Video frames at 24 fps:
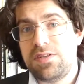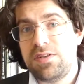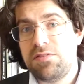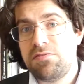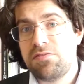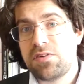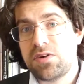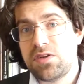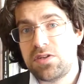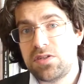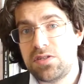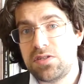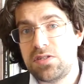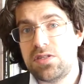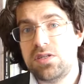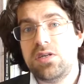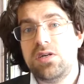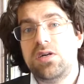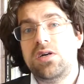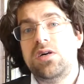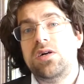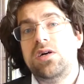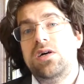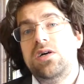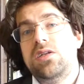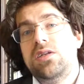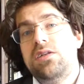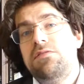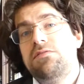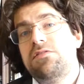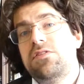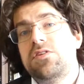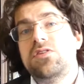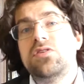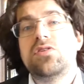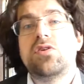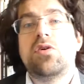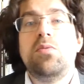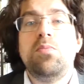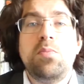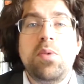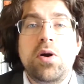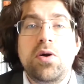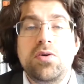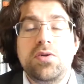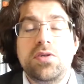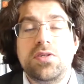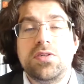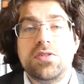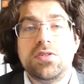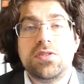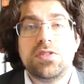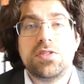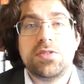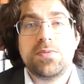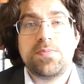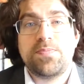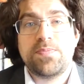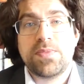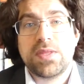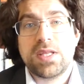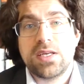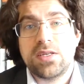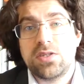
different components.